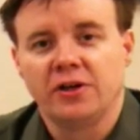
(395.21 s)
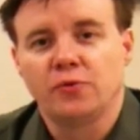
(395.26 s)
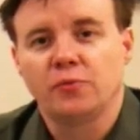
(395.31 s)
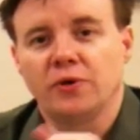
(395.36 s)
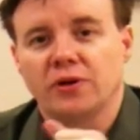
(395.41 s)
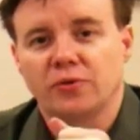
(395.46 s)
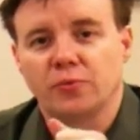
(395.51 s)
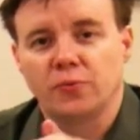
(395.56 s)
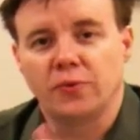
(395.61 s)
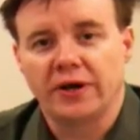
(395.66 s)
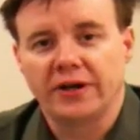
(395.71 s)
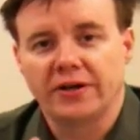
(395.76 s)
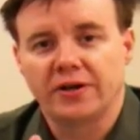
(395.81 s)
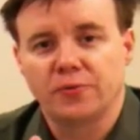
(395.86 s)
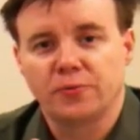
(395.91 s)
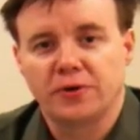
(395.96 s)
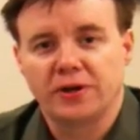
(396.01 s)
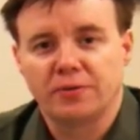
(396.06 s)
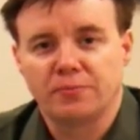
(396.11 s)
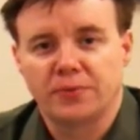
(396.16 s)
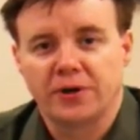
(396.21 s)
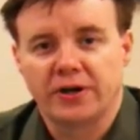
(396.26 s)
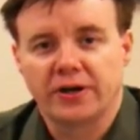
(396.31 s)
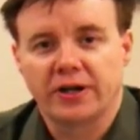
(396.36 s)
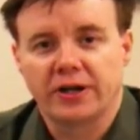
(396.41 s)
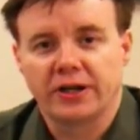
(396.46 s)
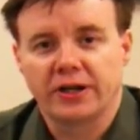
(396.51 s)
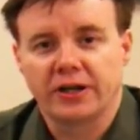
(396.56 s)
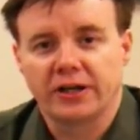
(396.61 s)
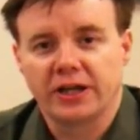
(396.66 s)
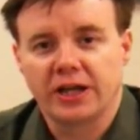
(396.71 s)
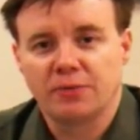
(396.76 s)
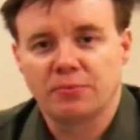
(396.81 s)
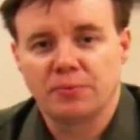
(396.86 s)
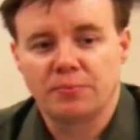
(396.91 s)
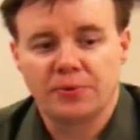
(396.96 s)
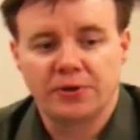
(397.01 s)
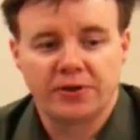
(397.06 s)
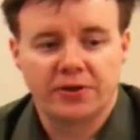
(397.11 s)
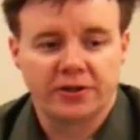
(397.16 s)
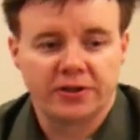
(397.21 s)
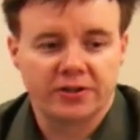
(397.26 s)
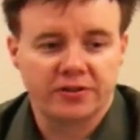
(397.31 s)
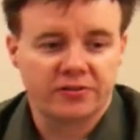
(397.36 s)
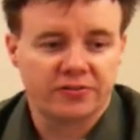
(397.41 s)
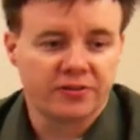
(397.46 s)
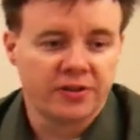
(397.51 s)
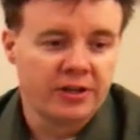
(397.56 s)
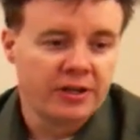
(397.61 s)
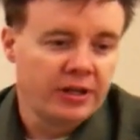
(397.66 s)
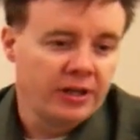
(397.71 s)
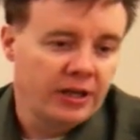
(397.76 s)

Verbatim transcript: with one-to-one marketing capabilities.